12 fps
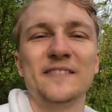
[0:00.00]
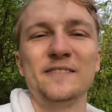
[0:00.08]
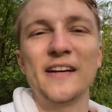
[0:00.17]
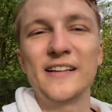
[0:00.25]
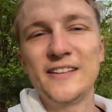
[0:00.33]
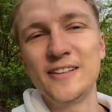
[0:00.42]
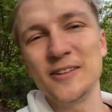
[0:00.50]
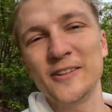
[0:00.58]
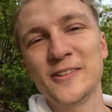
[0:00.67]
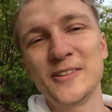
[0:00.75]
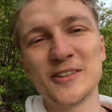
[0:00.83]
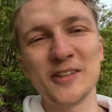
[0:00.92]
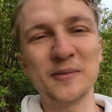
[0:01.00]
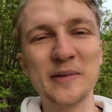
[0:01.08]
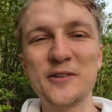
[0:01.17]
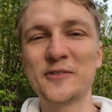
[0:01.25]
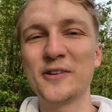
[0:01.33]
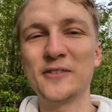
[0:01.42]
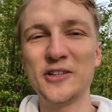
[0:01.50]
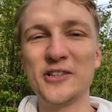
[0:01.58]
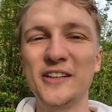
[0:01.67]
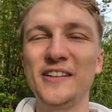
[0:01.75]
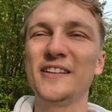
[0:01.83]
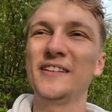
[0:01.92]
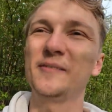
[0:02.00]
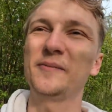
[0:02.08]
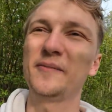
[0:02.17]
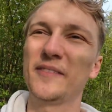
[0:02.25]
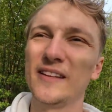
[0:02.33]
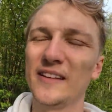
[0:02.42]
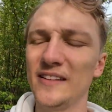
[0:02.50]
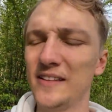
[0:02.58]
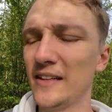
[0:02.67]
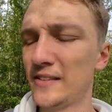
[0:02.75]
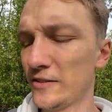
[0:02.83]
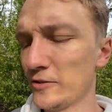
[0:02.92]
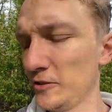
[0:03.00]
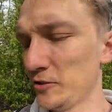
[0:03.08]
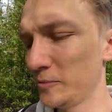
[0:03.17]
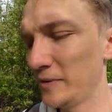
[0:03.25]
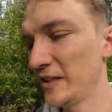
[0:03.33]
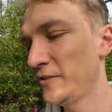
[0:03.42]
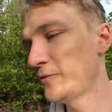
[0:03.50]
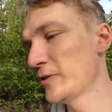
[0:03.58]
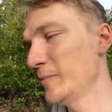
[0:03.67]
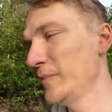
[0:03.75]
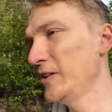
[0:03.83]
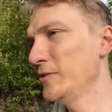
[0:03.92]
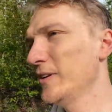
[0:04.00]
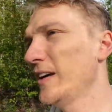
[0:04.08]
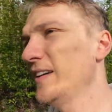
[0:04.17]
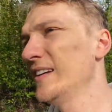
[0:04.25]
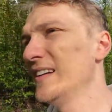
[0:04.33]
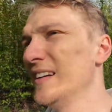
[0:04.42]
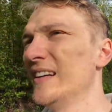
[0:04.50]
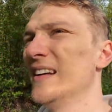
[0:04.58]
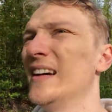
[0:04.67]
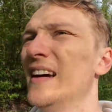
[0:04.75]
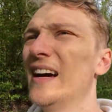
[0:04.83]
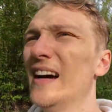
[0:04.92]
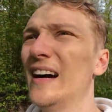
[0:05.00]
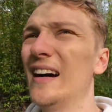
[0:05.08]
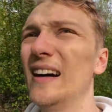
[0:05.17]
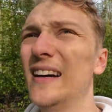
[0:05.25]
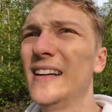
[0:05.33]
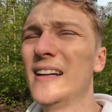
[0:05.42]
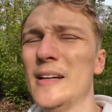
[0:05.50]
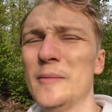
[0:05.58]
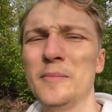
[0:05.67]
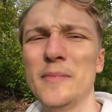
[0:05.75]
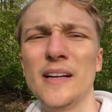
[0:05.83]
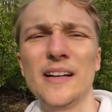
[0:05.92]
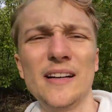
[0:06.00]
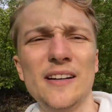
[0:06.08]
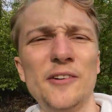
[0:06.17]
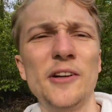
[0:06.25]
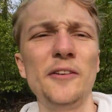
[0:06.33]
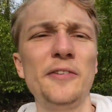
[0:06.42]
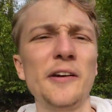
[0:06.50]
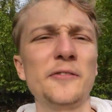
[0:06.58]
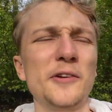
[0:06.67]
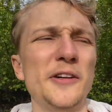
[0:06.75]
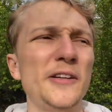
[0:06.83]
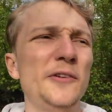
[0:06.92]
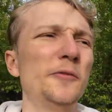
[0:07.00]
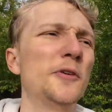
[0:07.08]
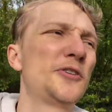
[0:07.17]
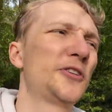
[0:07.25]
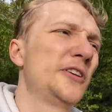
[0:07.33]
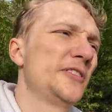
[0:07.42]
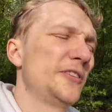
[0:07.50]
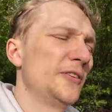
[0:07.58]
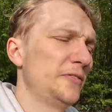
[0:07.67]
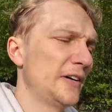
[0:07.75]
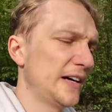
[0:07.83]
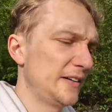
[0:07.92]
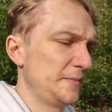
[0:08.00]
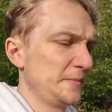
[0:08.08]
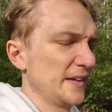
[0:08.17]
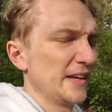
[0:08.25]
thank you so much for watching. That's going to be it from me today. I am really thankful that you watched so far.